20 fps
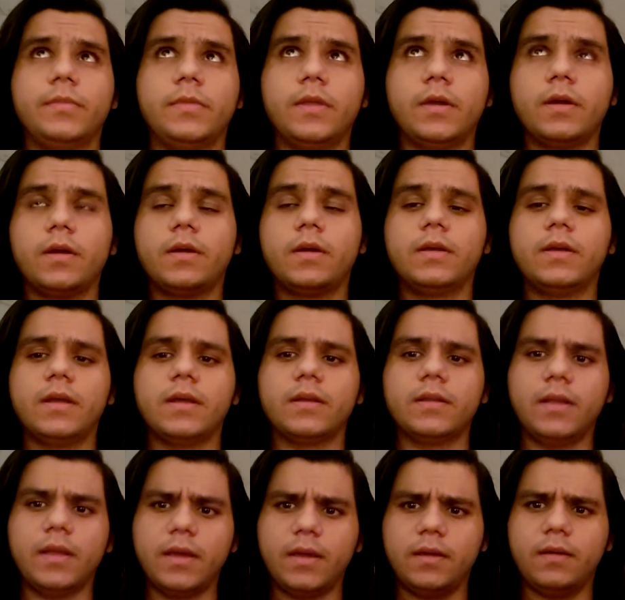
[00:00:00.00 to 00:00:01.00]
they're
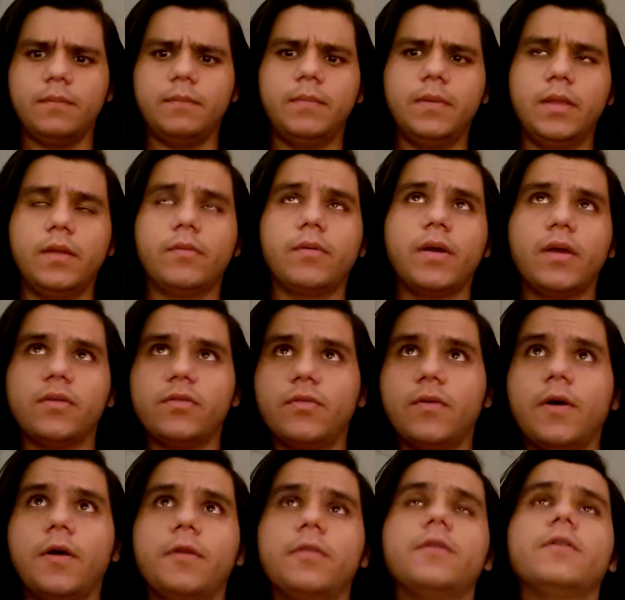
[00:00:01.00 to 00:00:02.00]
connect like Millie Rye's
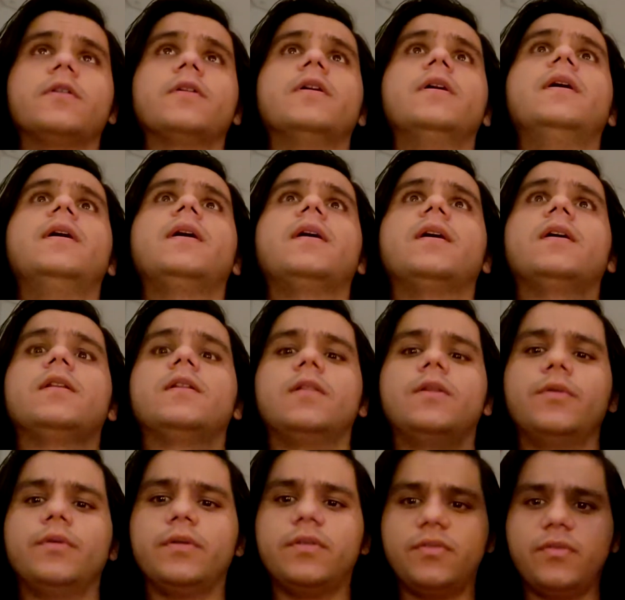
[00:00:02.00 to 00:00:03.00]
father and
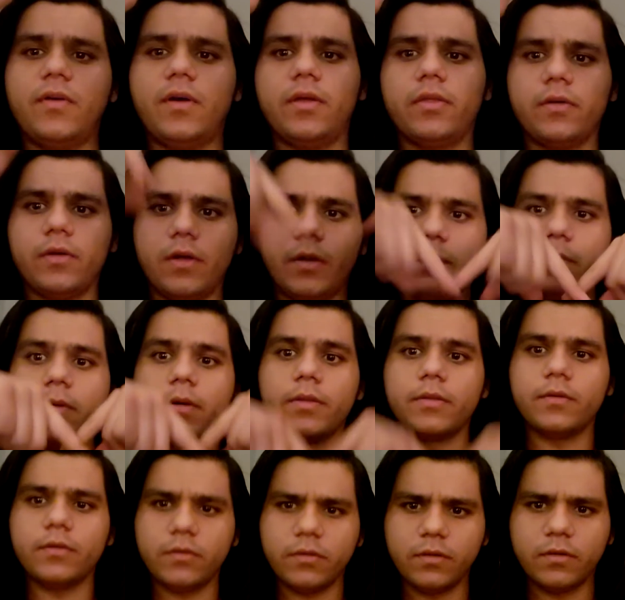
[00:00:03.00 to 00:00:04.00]
Chloe's father are
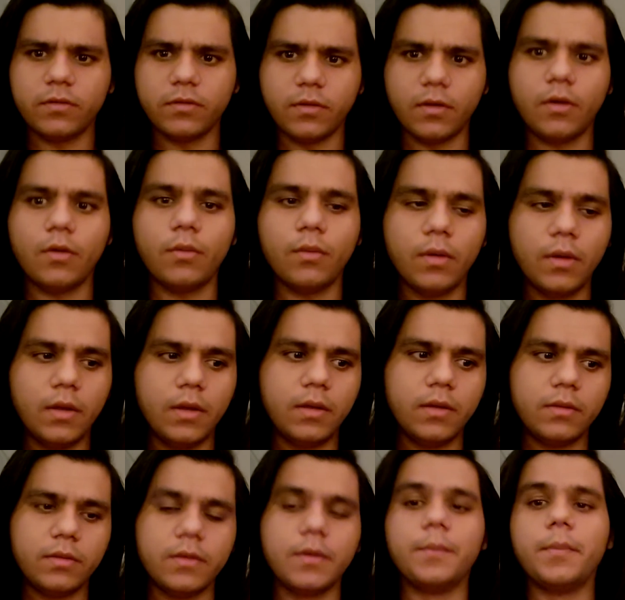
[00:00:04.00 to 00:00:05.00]
brothers, so
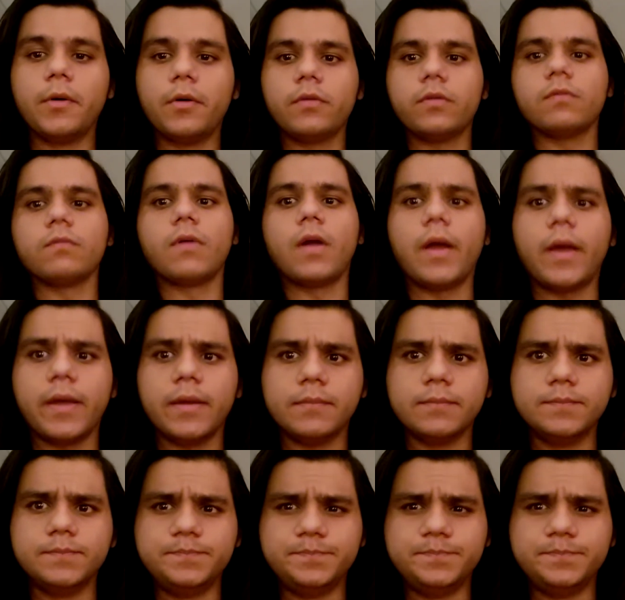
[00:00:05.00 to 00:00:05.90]
they're both Rye.